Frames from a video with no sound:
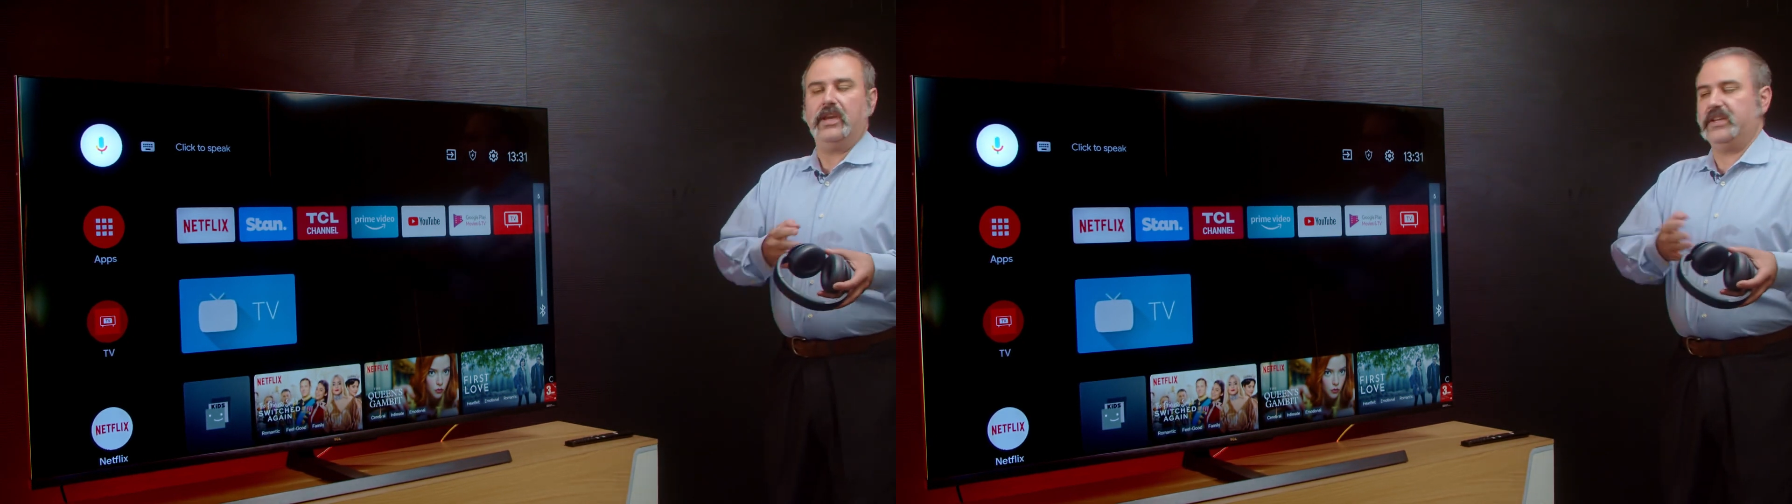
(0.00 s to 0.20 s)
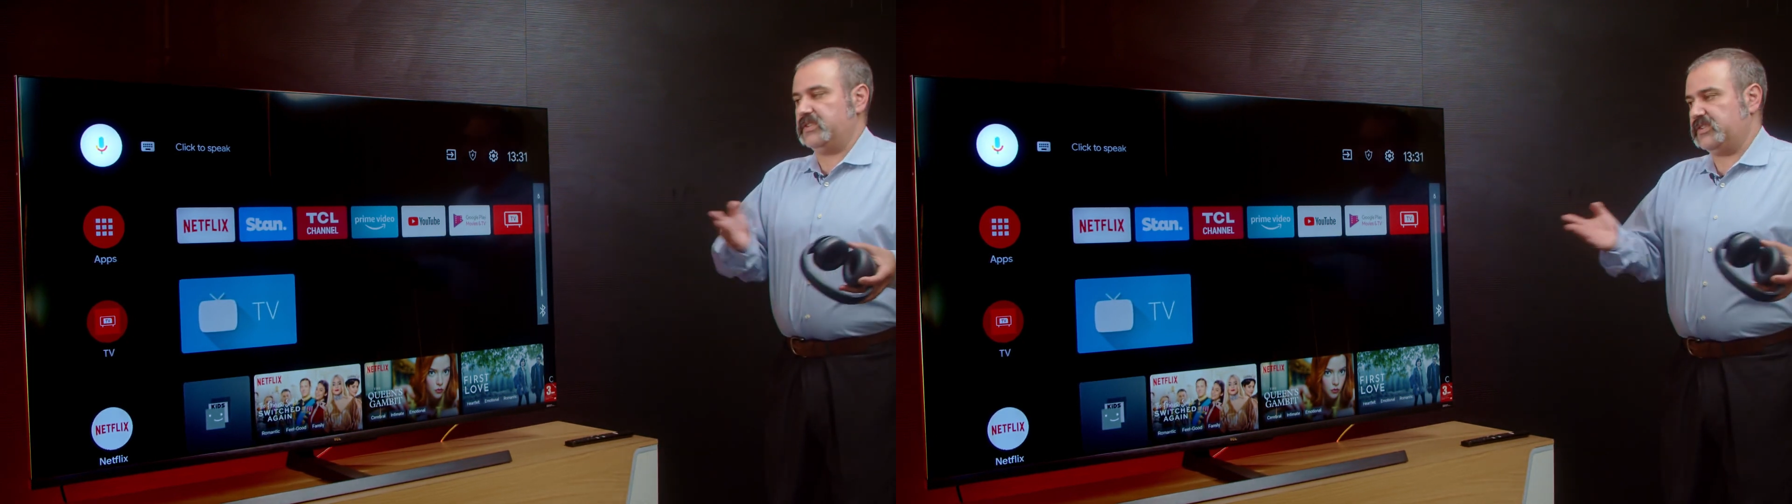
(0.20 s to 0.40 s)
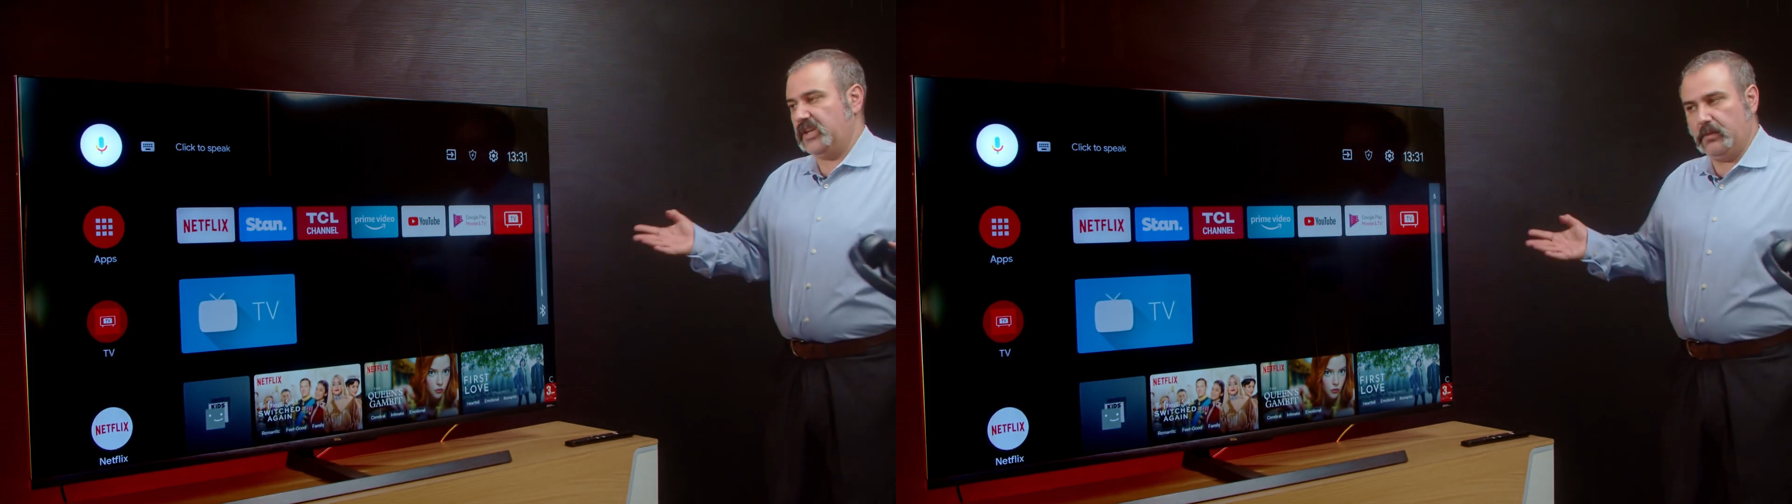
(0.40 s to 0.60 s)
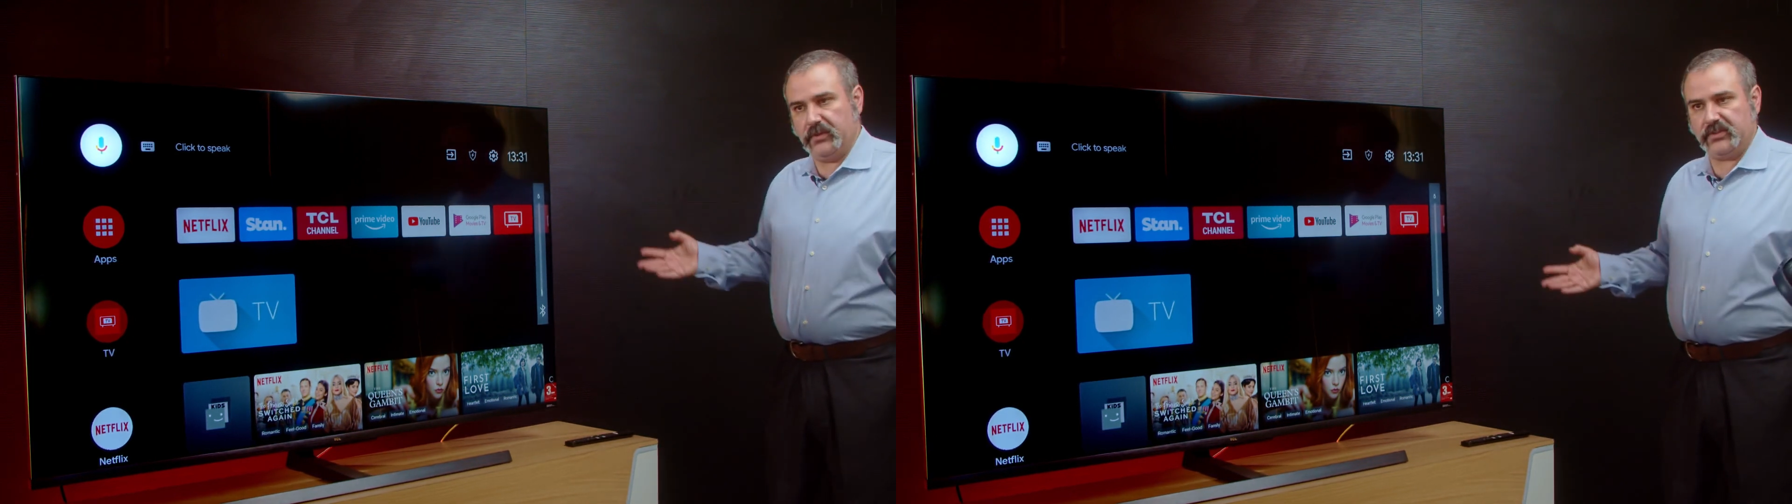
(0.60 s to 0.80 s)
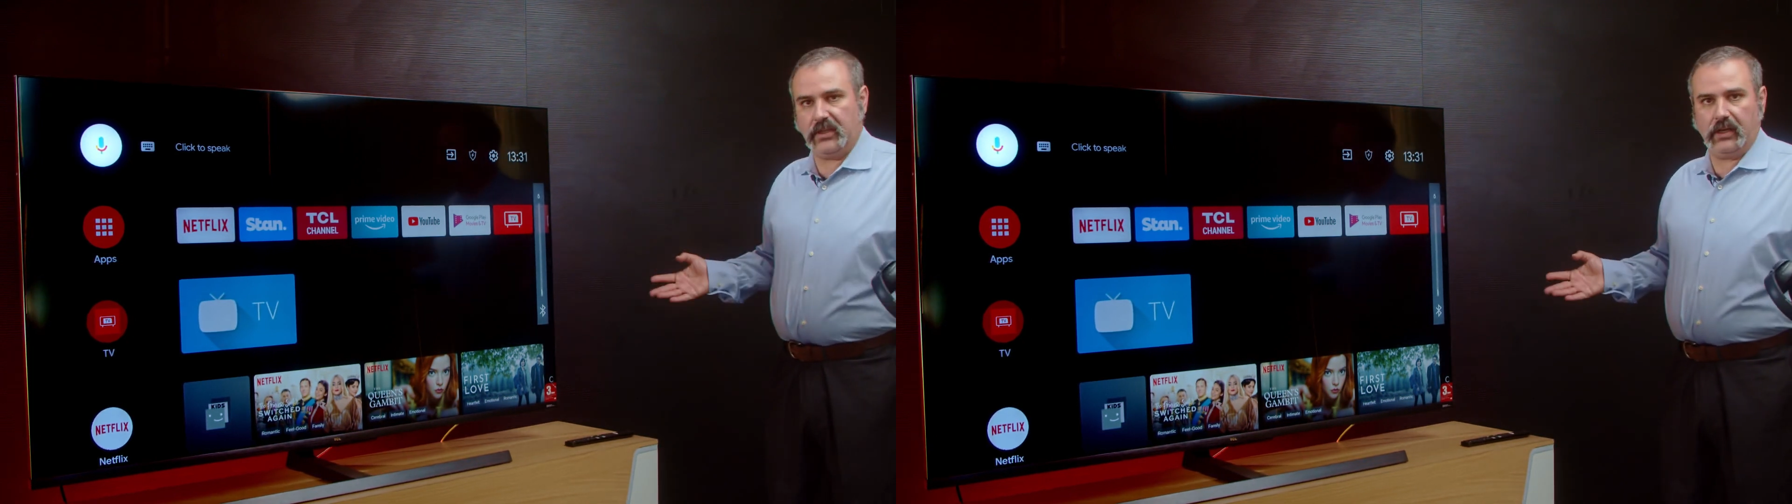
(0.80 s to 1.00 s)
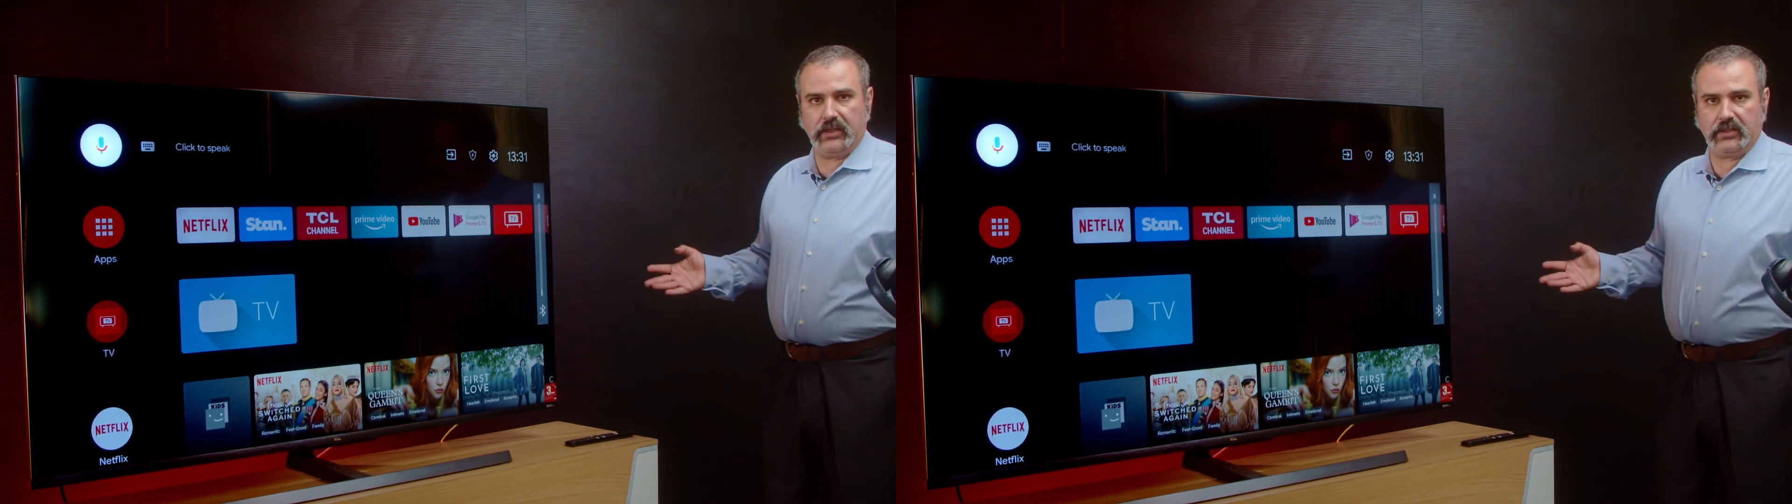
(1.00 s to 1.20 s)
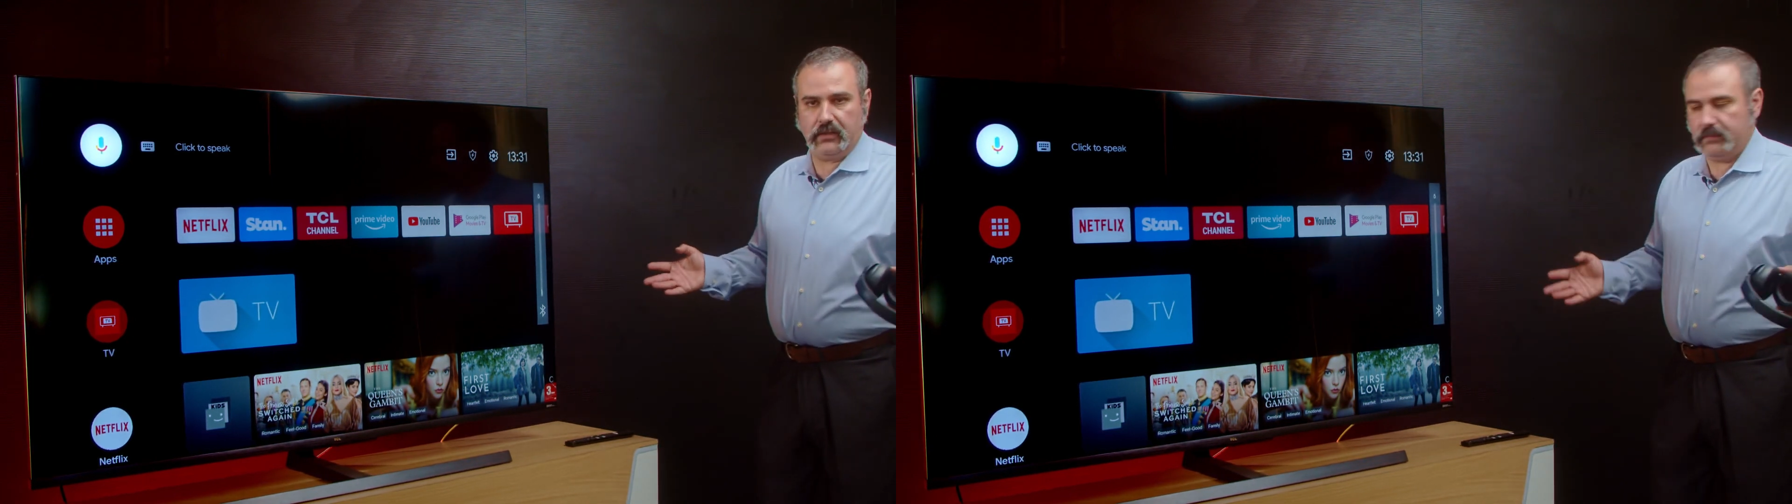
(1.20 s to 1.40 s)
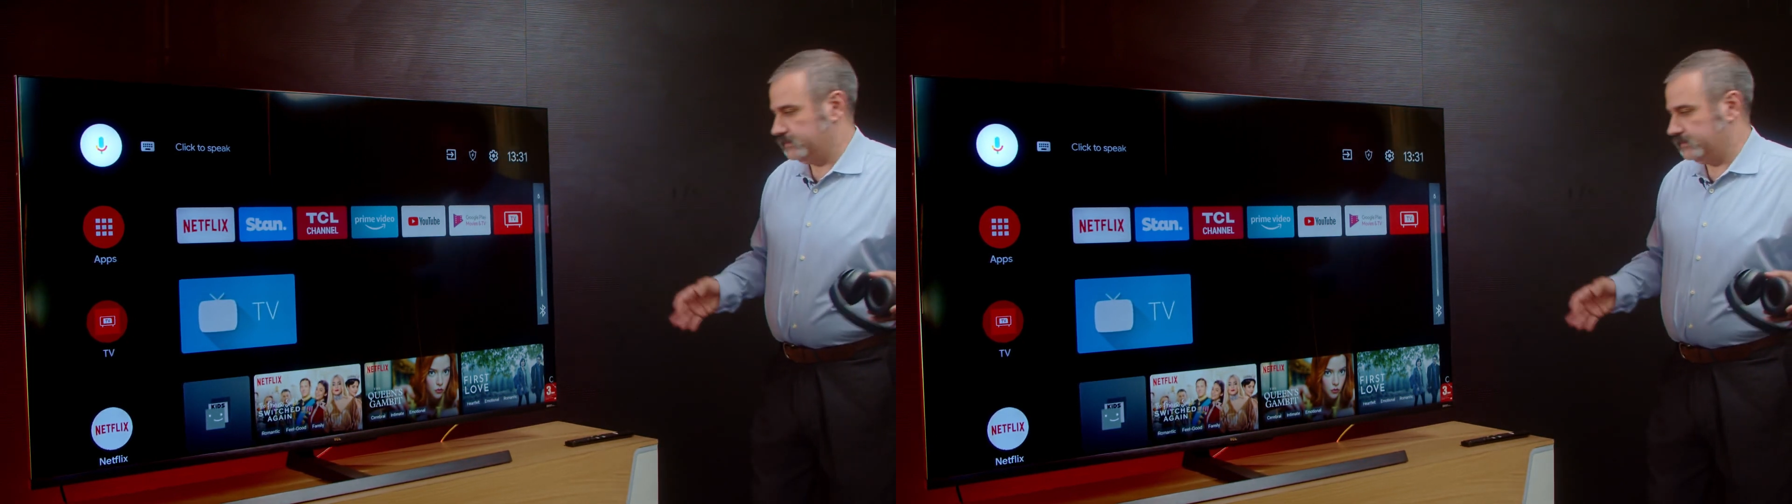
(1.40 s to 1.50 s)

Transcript: it's a seamless connection.